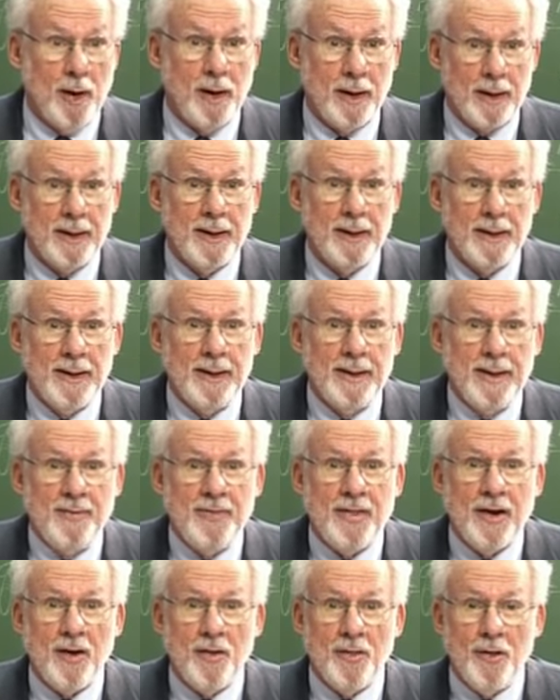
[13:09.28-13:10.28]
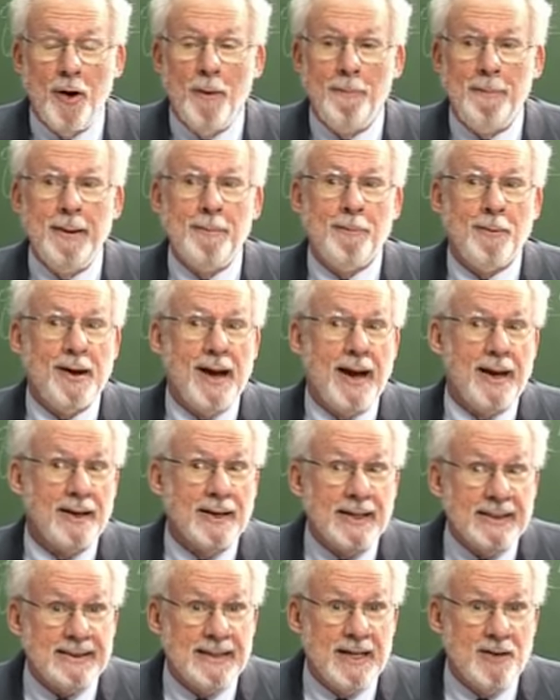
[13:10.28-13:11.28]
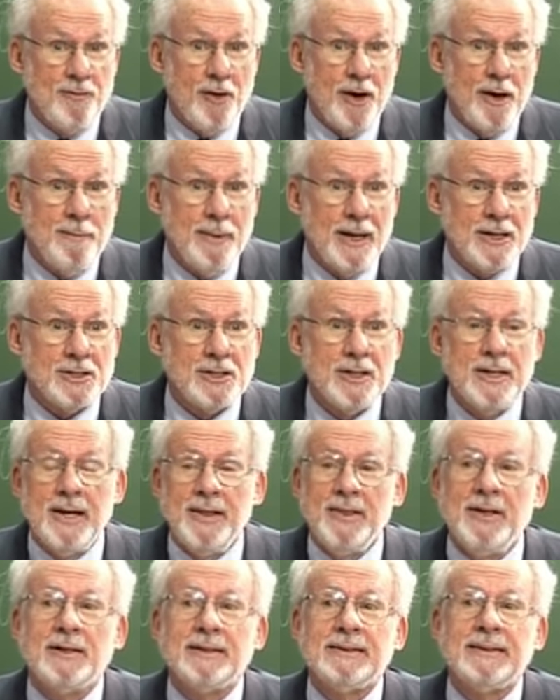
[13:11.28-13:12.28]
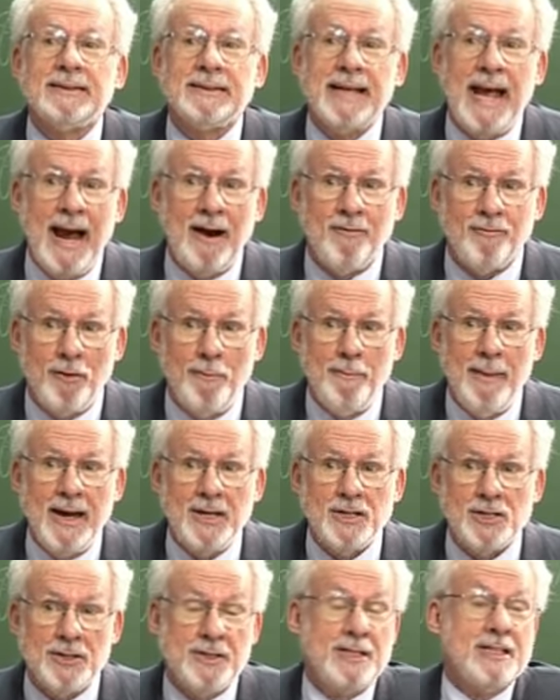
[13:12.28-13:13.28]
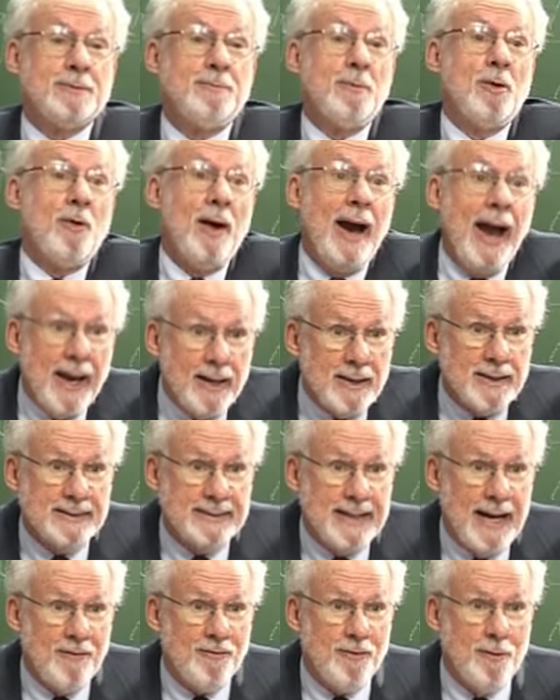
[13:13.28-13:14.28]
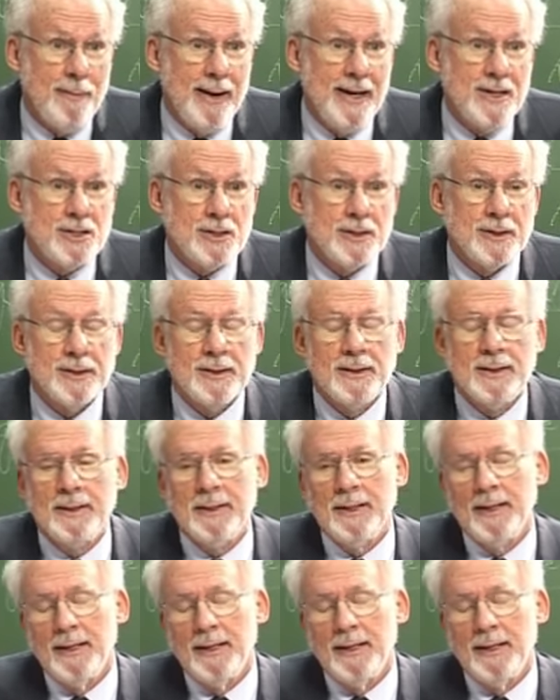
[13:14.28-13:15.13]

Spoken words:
work. That although people are not listening very much, there's this affirmation, this miraculous affirmation